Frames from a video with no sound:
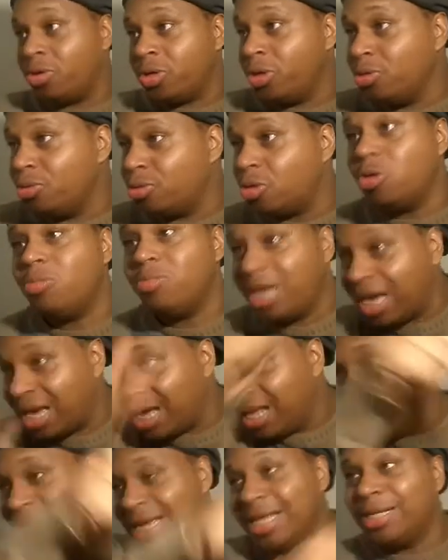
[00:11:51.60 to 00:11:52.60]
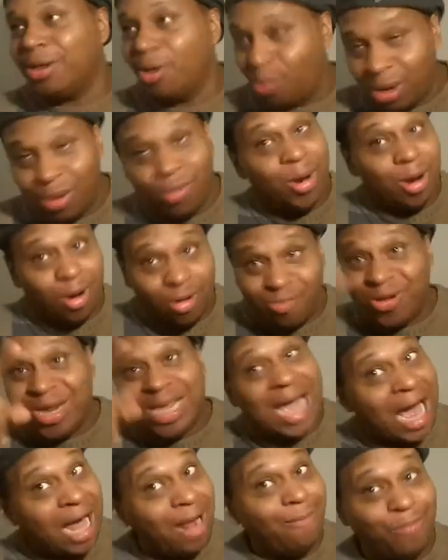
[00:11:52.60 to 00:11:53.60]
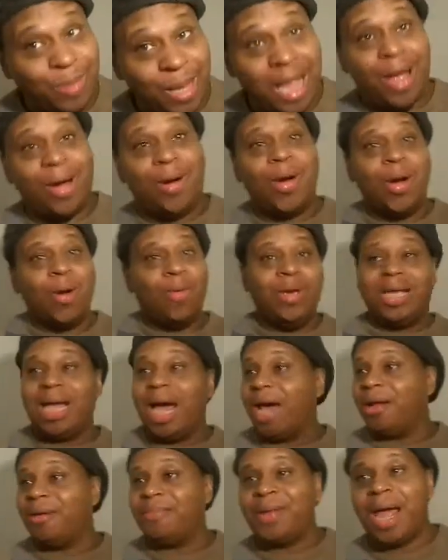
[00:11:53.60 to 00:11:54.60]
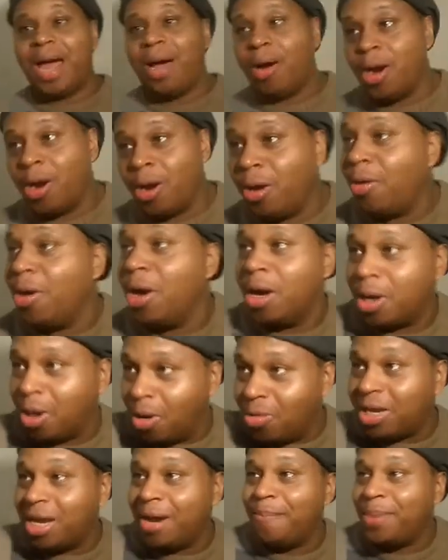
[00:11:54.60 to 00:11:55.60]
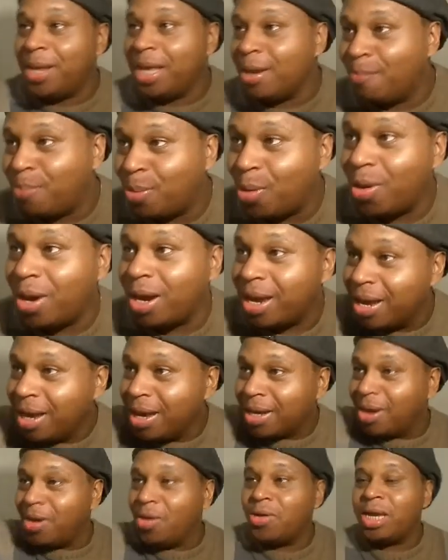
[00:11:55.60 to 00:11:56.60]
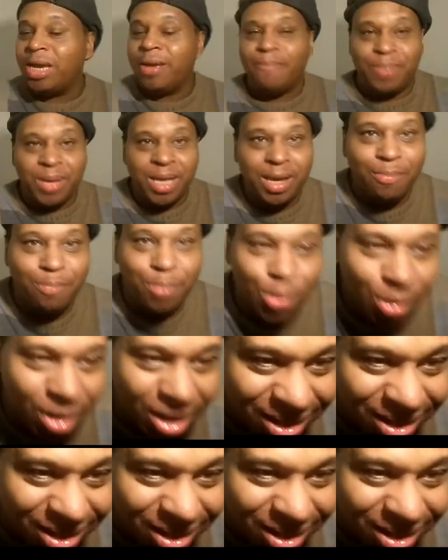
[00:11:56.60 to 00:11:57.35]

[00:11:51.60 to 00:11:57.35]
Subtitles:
YouTube? Yeah, he's go. We got him now. We got him now, Earl. Go get big boy. Go get big boy.